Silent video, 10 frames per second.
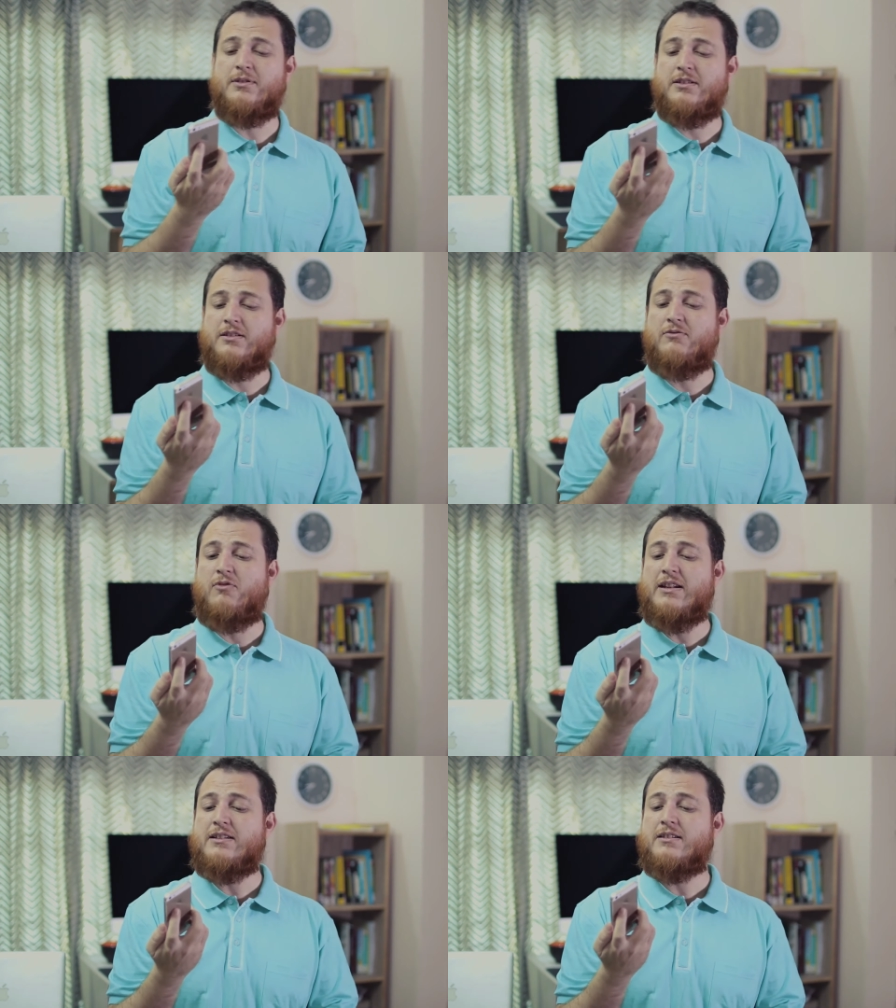
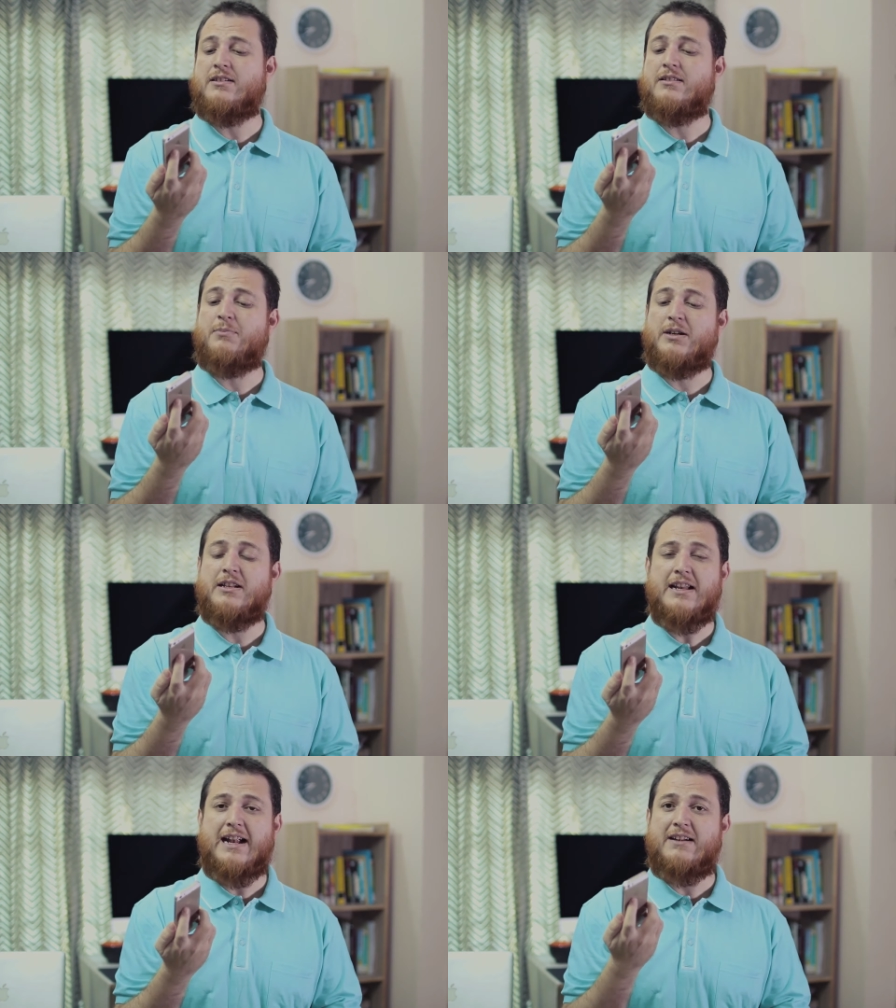one
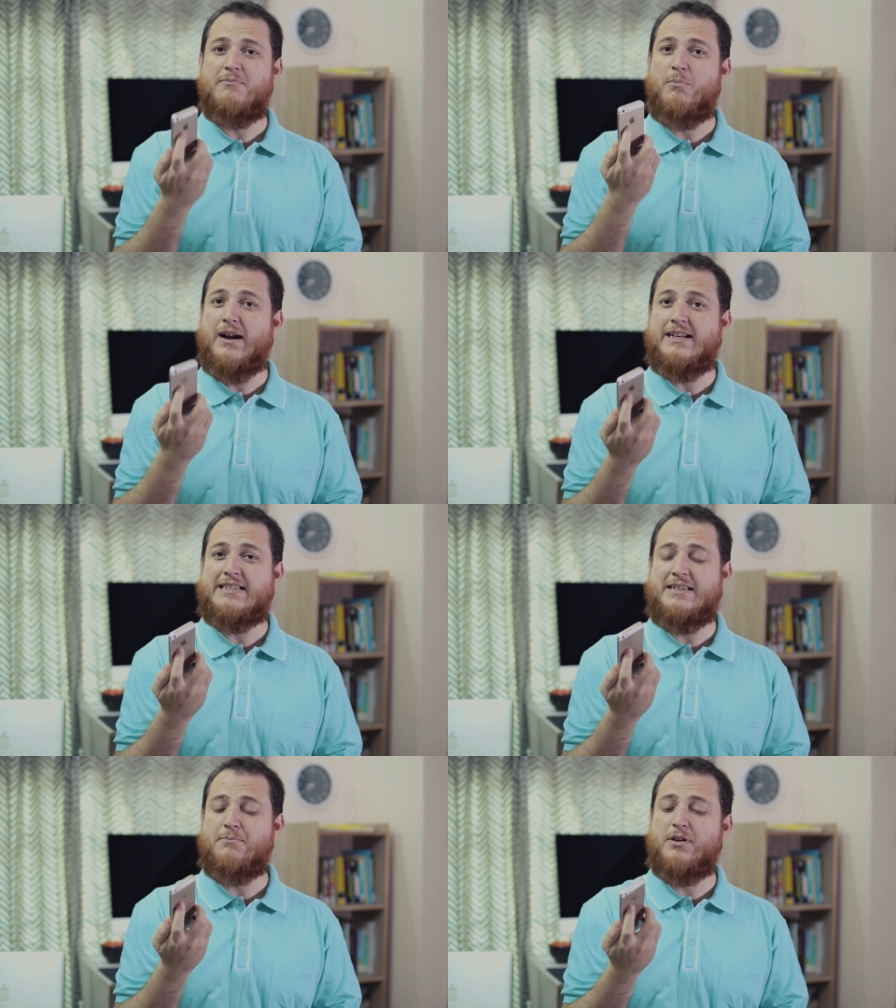button and
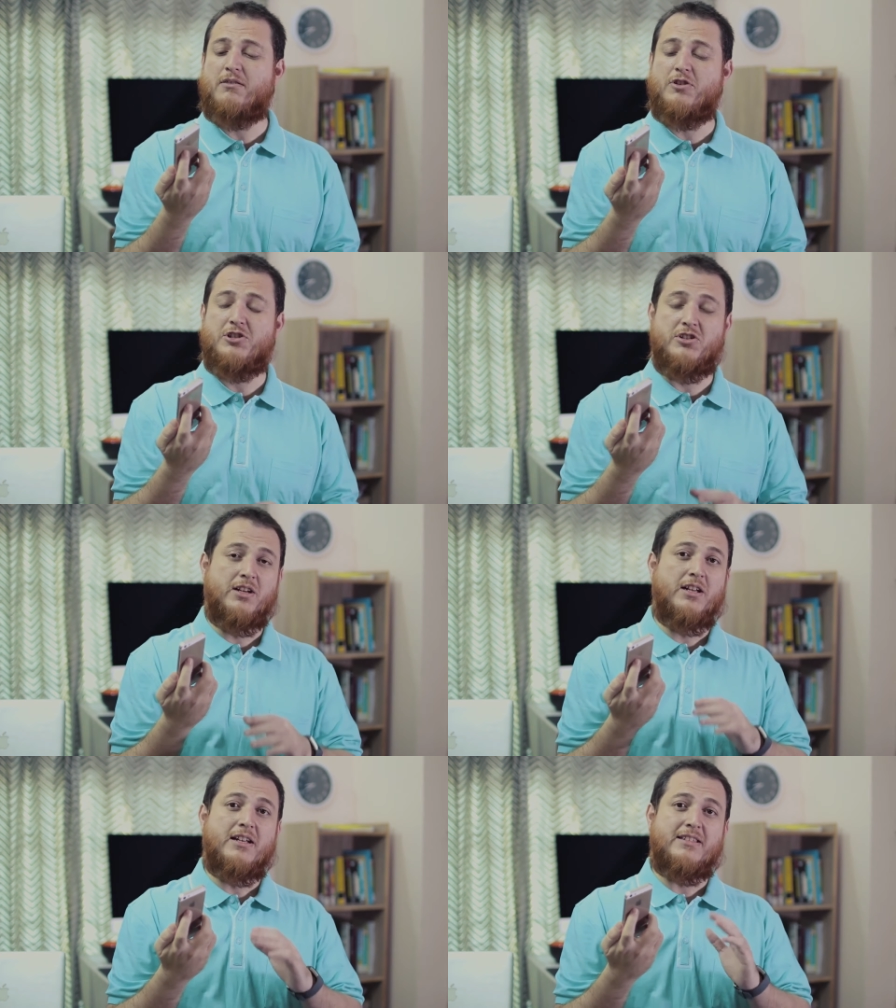minus symbol, which
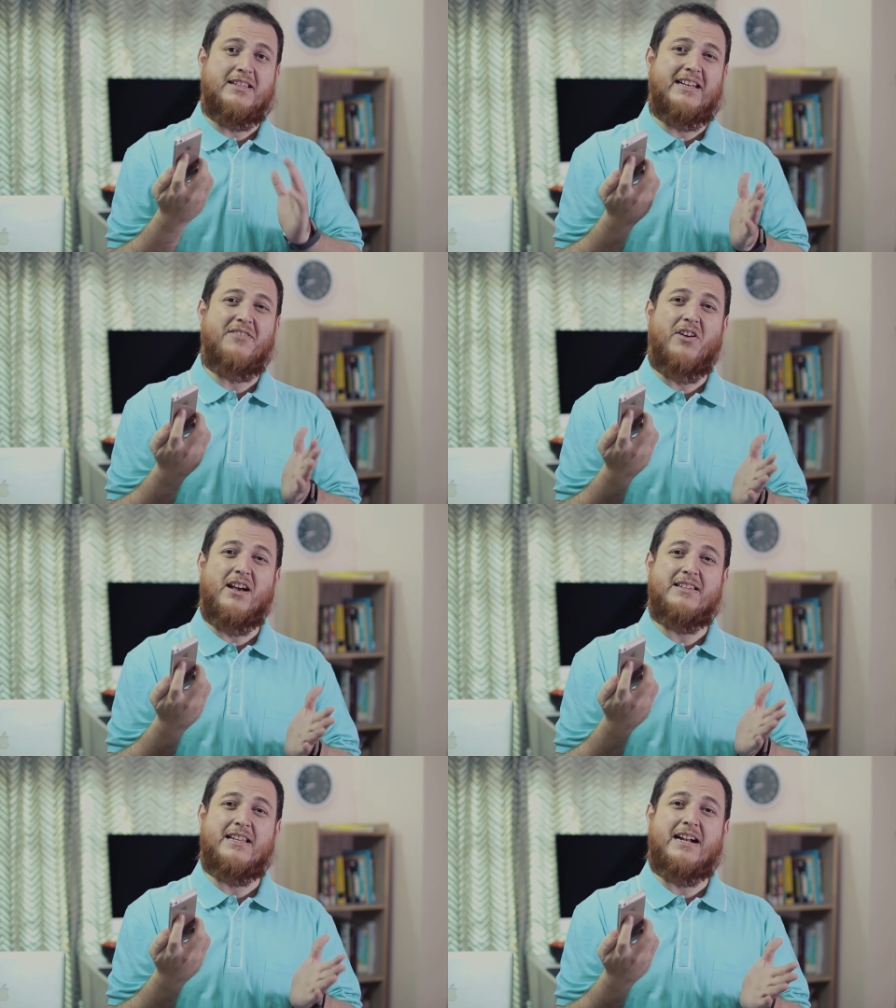
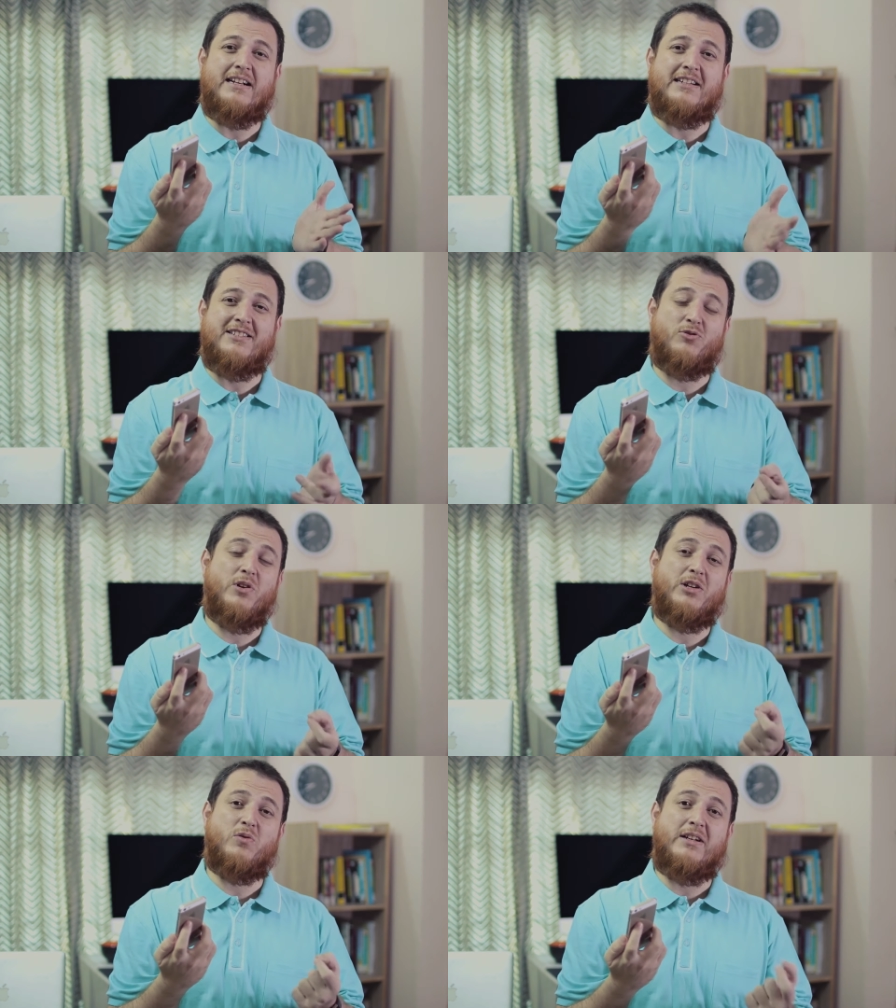signifies that it is
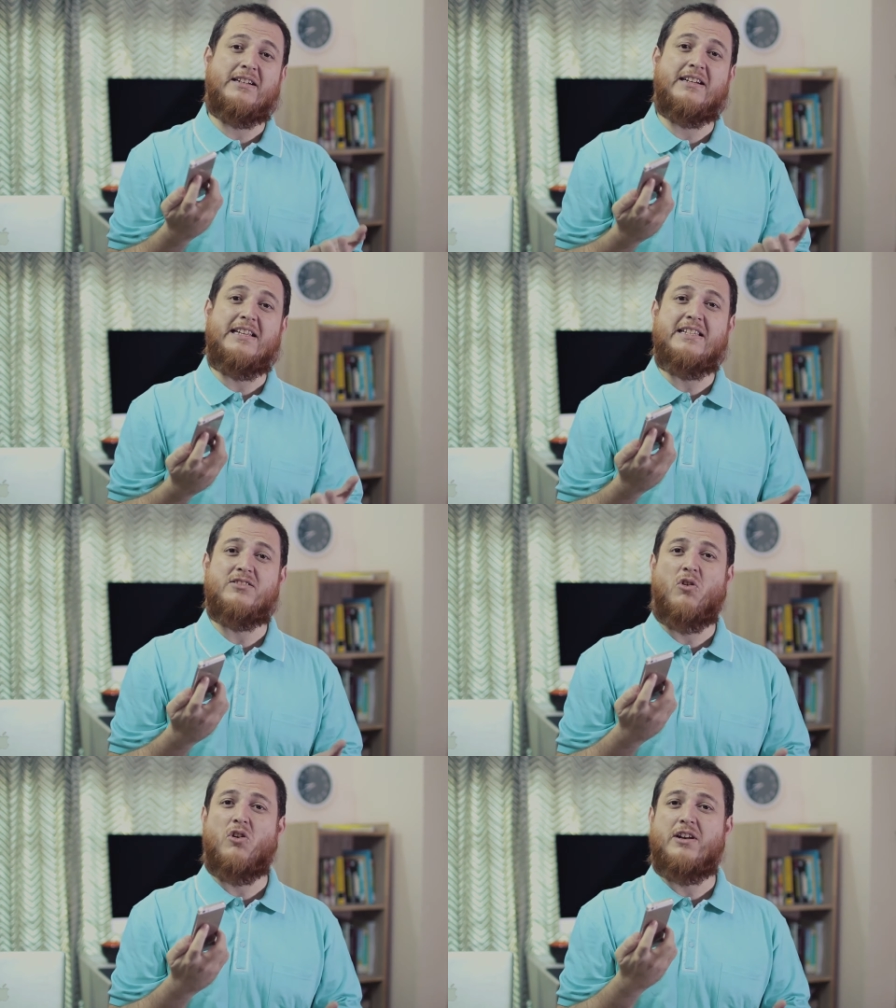going to
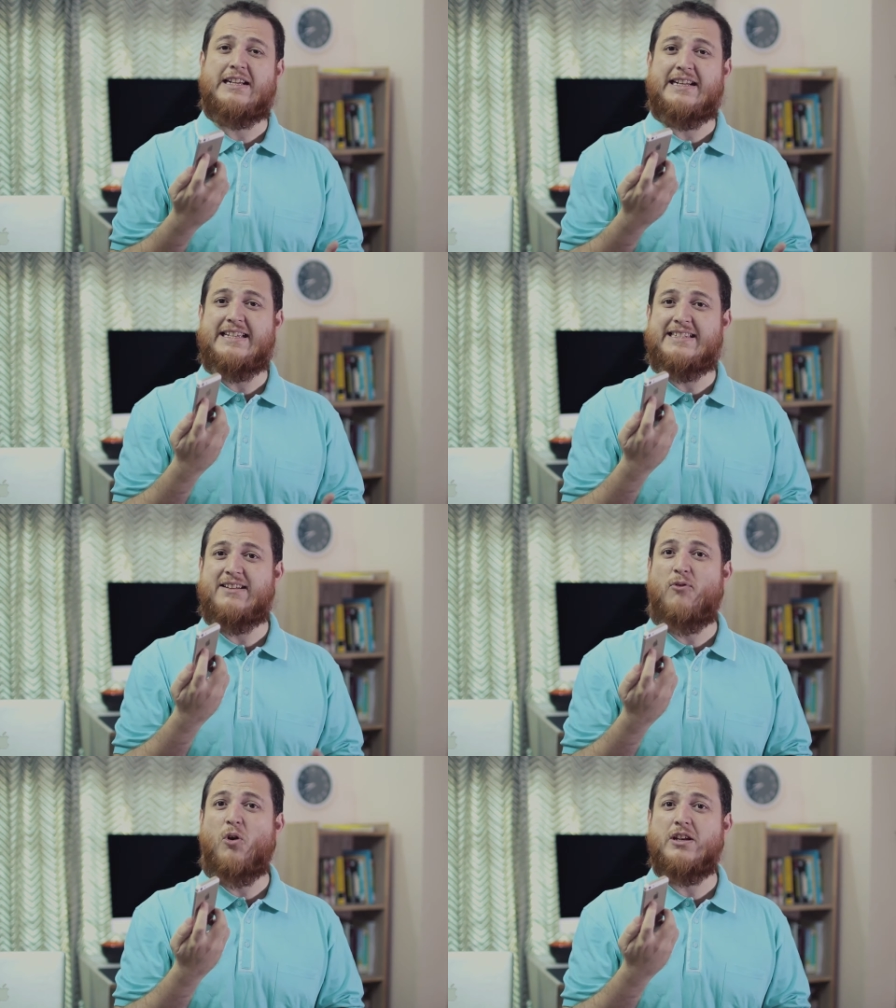increase or decrease
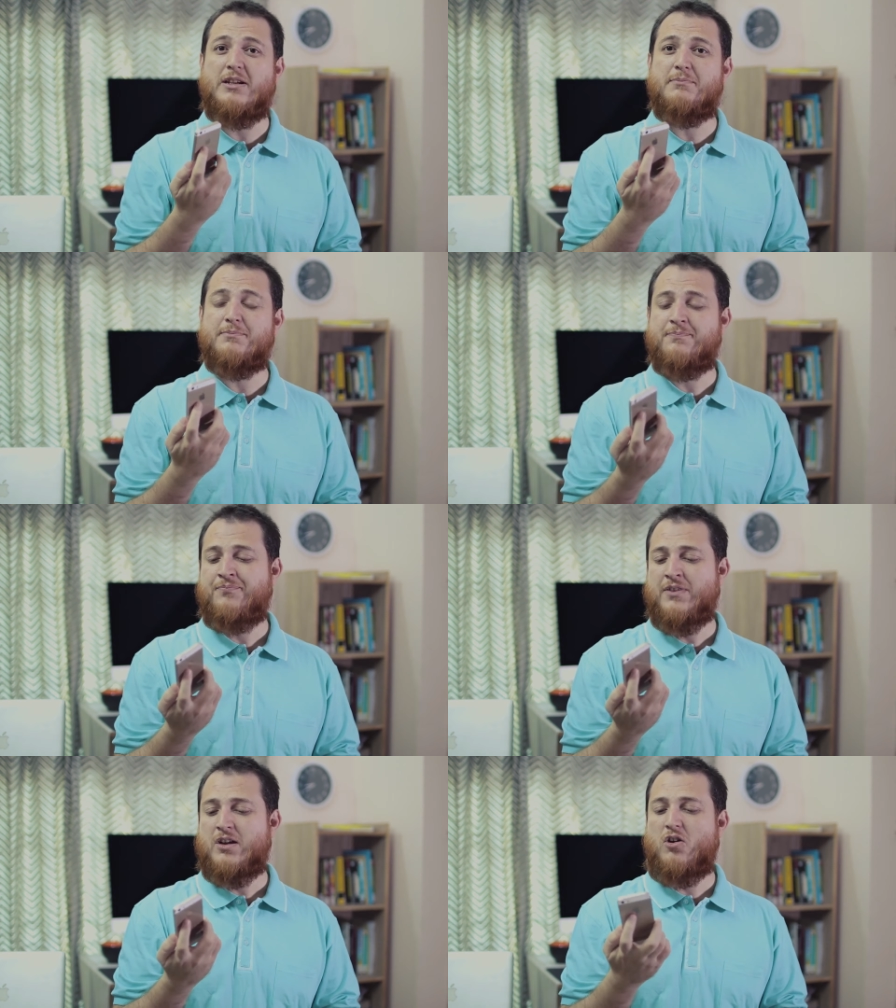the volume
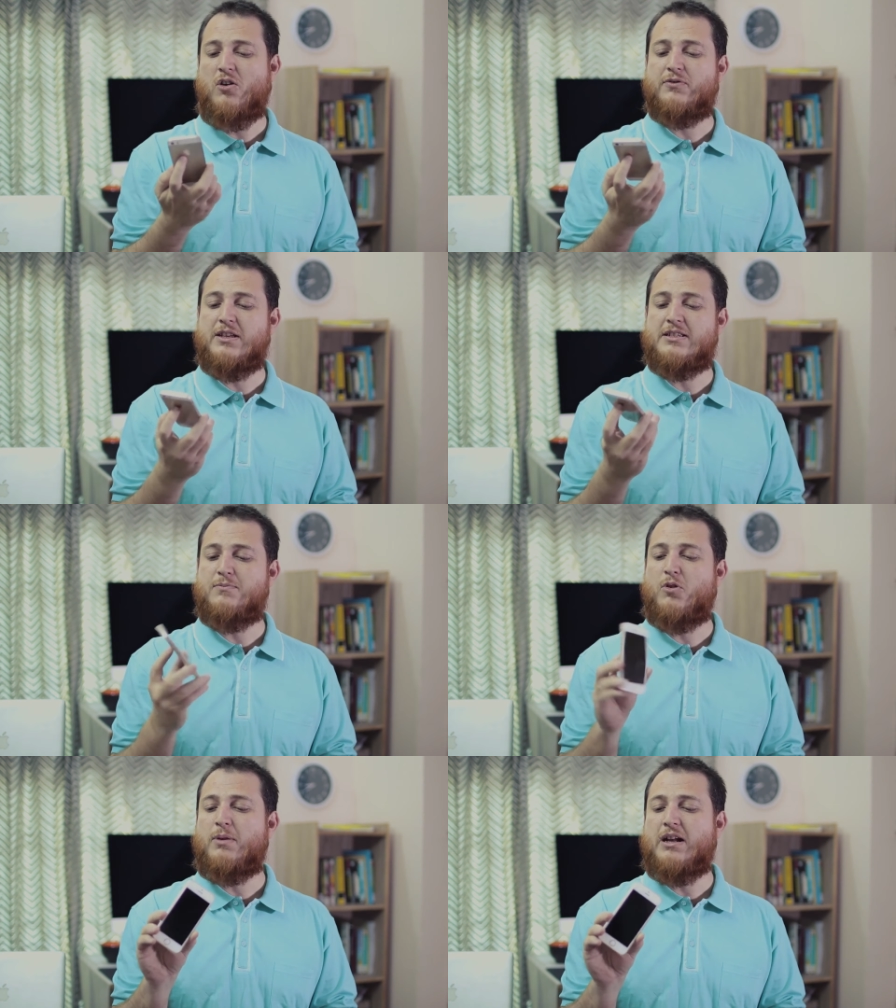of
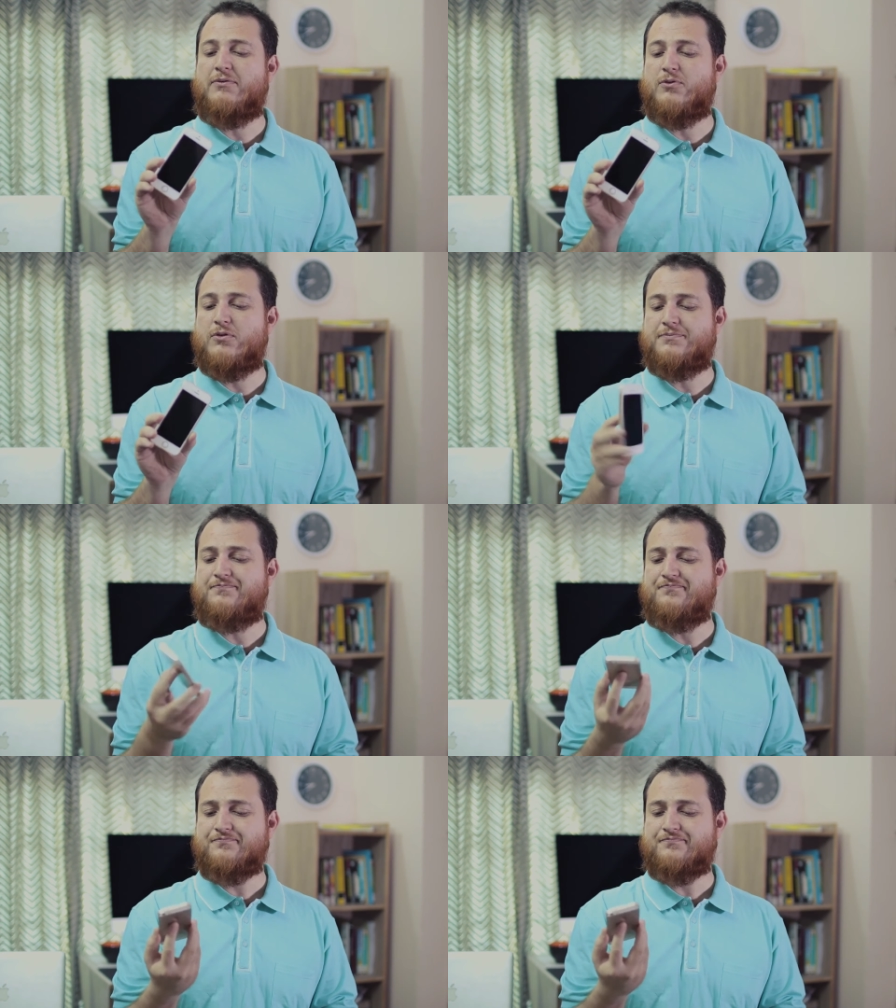this mobile phone.